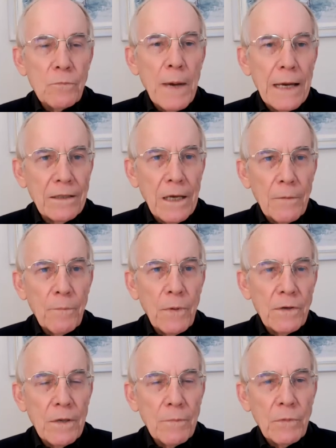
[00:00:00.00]
backed up
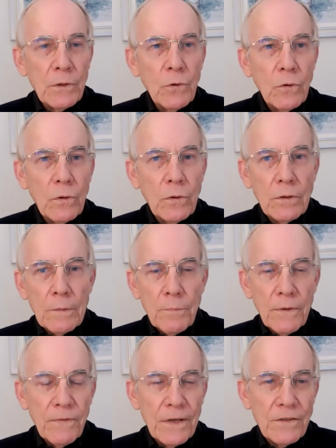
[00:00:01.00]
by someone called
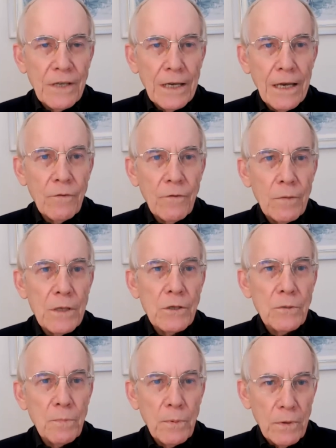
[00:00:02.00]
Professor Henry
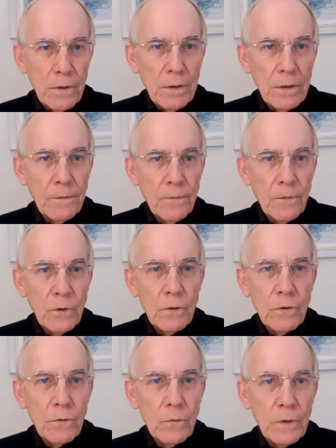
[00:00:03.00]
Mintzberg,
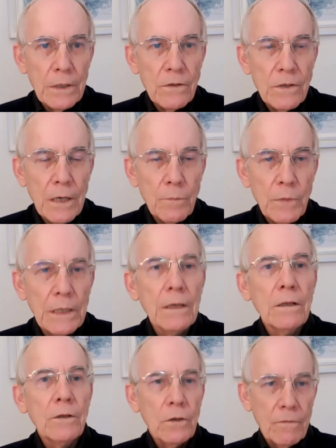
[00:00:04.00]
who is at
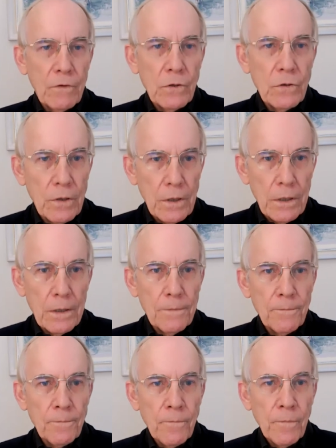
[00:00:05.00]
McGill University.
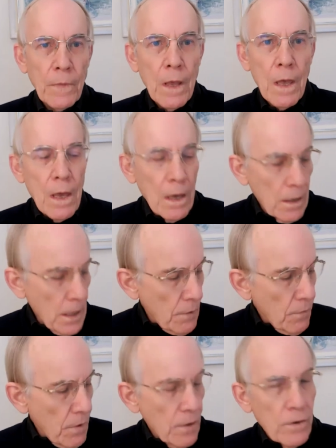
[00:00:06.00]
And he
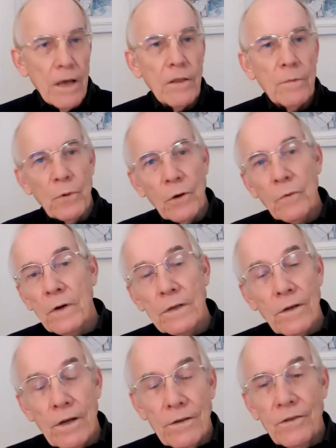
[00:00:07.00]
wrote another book,
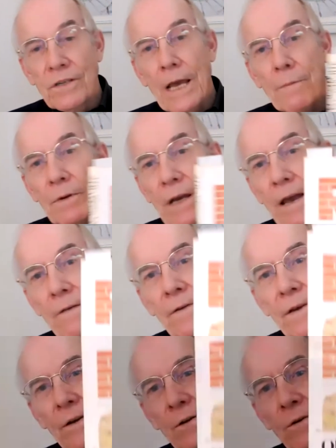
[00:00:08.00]
which I just happen to have
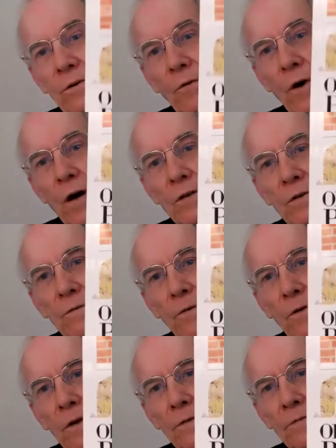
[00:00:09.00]
here, called The Rise and
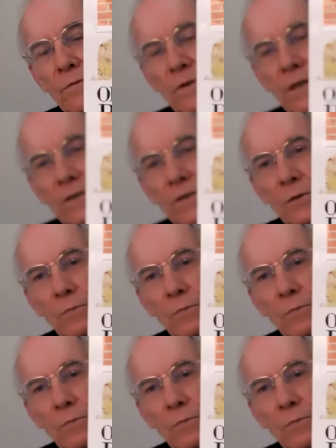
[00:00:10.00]
Fall of Strategic